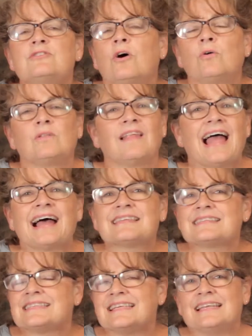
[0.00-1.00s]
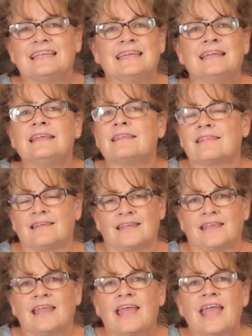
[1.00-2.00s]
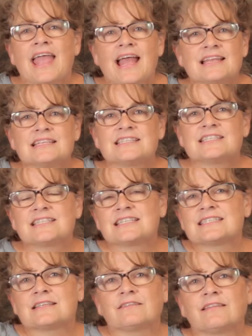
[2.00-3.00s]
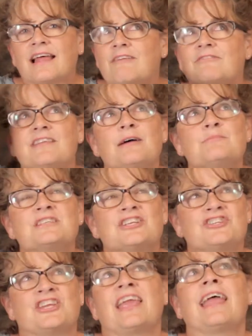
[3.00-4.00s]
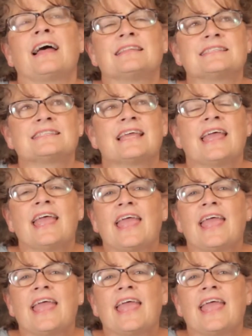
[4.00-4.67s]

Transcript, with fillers: no lasting anything, and it's just left up to chance,